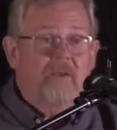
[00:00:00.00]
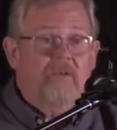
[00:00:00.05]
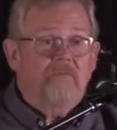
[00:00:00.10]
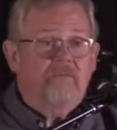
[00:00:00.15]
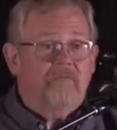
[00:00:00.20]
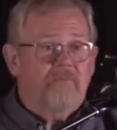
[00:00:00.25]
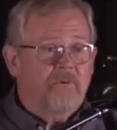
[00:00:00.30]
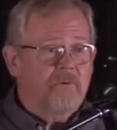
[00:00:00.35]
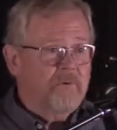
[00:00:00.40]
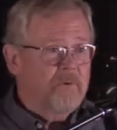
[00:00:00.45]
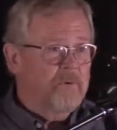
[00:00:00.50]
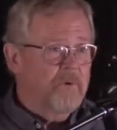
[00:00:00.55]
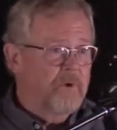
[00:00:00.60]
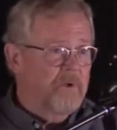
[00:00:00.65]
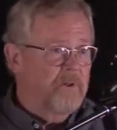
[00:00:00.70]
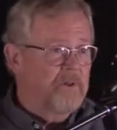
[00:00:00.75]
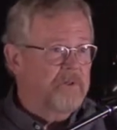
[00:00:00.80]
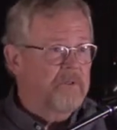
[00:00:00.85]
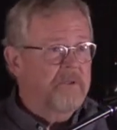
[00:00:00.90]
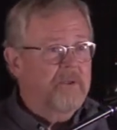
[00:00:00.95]

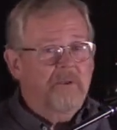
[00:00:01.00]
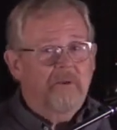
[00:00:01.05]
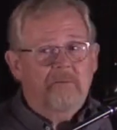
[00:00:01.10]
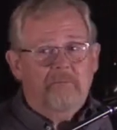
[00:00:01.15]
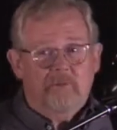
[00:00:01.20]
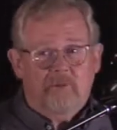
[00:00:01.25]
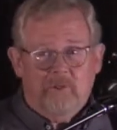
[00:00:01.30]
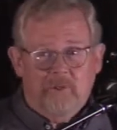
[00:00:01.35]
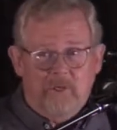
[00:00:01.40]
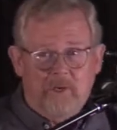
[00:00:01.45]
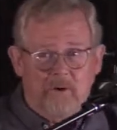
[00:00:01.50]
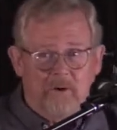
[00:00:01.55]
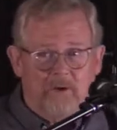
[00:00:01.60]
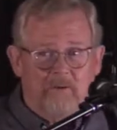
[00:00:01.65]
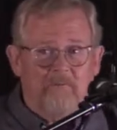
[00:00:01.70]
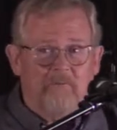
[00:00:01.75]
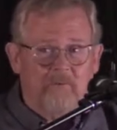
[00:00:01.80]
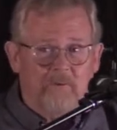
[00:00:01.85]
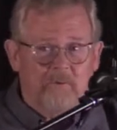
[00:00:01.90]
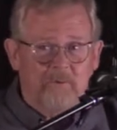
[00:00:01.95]
funeral,
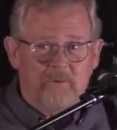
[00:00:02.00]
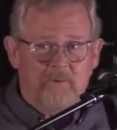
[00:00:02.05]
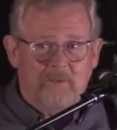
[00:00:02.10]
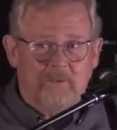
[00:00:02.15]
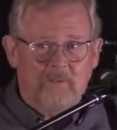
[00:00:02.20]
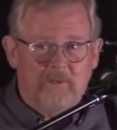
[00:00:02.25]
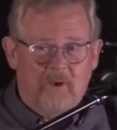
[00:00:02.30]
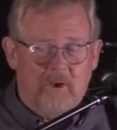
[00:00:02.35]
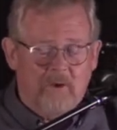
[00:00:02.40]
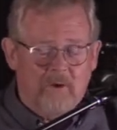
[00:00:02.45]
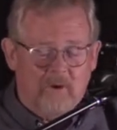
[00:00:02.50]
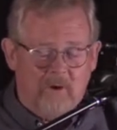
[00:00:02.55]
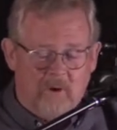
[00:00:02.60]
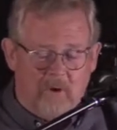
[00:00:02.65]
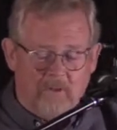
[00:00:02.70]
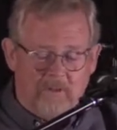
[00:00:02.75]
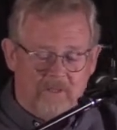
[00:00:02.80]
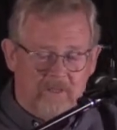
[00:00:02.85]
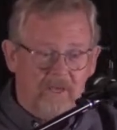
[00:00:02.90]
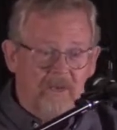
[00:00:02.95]
generic funeral song
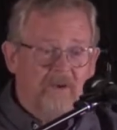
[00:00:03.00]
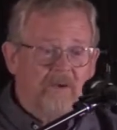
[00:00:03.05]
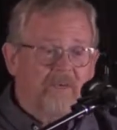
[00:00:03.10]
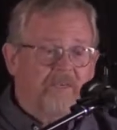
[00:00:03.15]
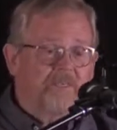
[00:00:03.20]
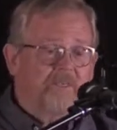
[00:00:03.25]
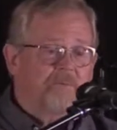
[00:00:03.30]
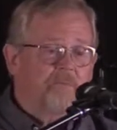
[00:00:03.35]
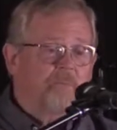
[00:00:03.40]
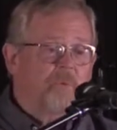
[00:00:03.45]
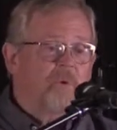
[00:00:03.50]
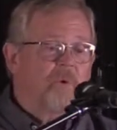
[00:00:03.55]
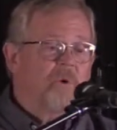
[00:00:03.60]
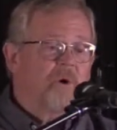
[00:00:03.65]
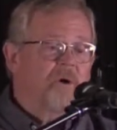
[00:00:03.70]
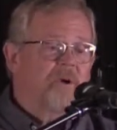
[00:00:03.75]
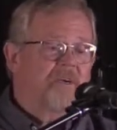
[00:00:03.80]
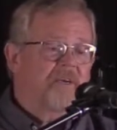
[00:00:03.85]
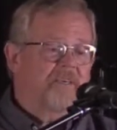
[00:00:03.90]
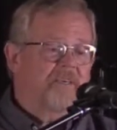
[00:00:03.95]
called There Is More.